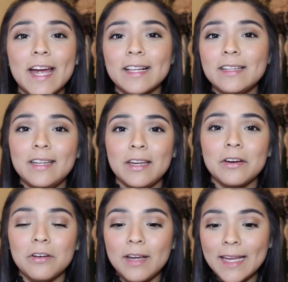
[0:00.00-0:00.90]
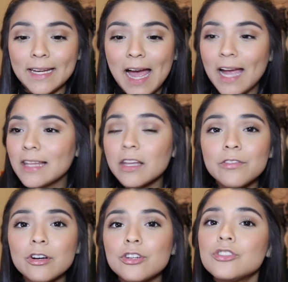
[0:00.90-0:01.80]
Jaclyn Hill, and I love
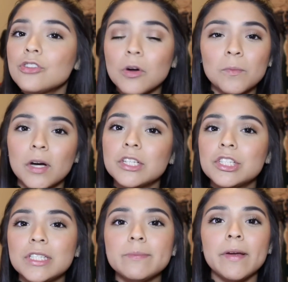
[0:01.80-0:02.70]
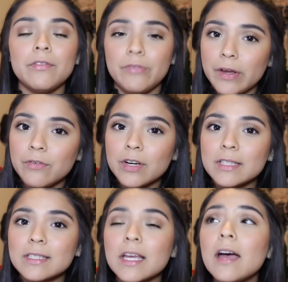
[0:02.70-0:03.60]
her so much. She's my
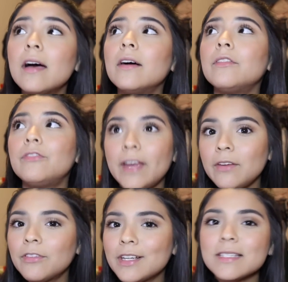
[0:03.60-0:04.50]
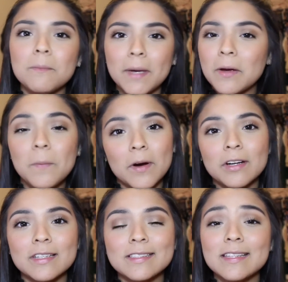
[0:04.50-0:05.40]
favorite makeup
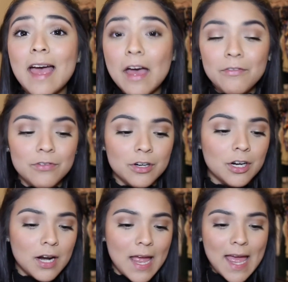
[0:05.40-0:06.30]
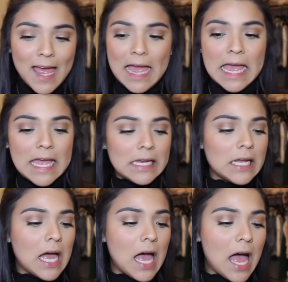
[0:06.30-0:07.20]
artist ever,
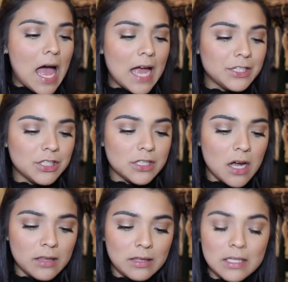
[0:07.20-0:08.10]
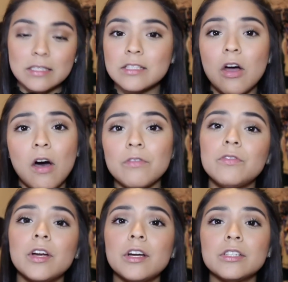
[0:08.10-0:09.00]
and I just got this off of
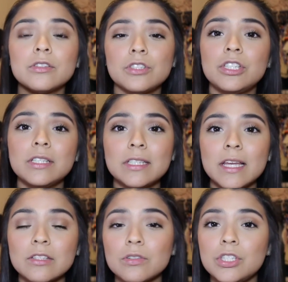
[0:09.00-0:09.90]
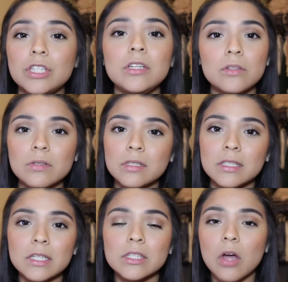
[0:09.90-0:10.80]
her. So she says, so she uses
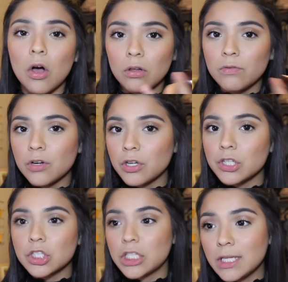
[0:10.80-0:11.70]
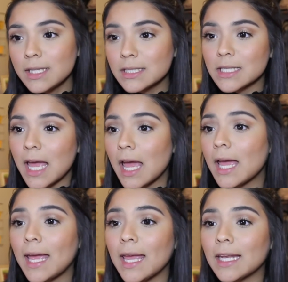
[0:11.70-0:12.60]
this all over her cheeks,
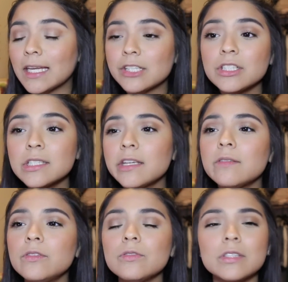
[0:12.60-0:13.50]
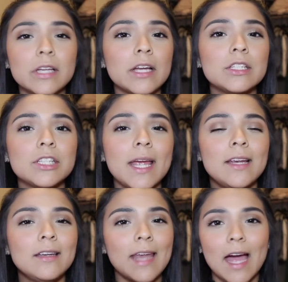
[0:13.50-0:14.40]
and it just gives you such a
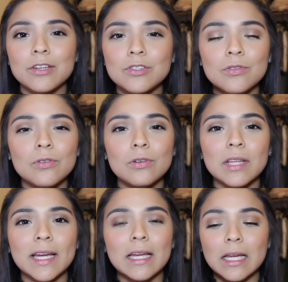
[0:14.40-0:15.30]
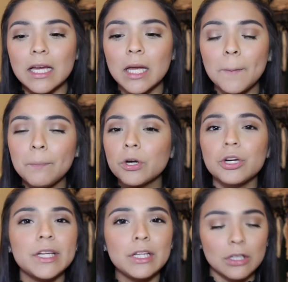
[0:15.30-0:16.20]
natural, like,
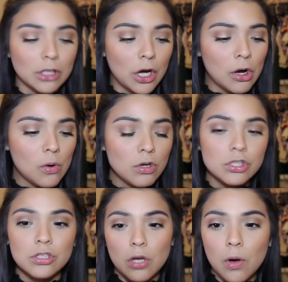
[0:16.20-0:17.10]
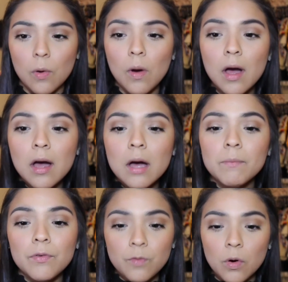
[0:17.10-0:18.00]
pretty glow. So
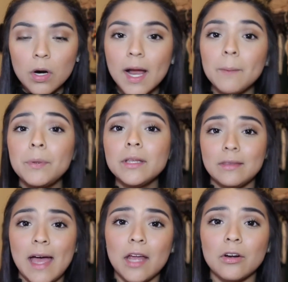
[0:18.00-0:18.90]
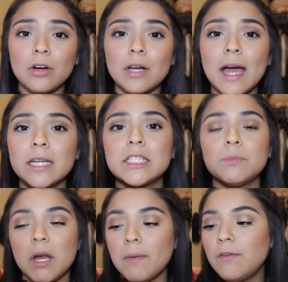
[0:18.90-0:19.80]
before I put that on, I
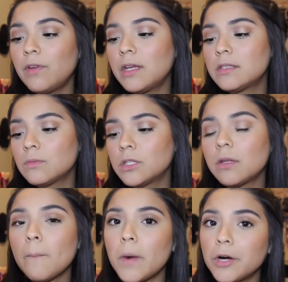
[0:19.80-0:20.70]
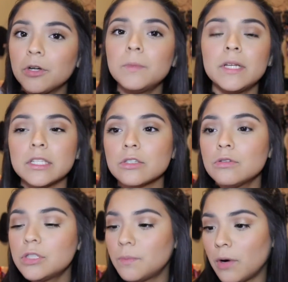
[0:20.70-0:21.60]
spray my face with the Mario
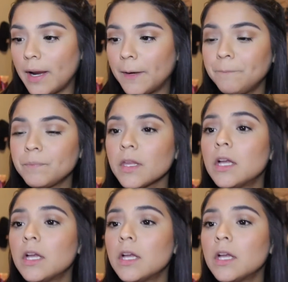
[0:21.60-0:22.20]
Badescu spray.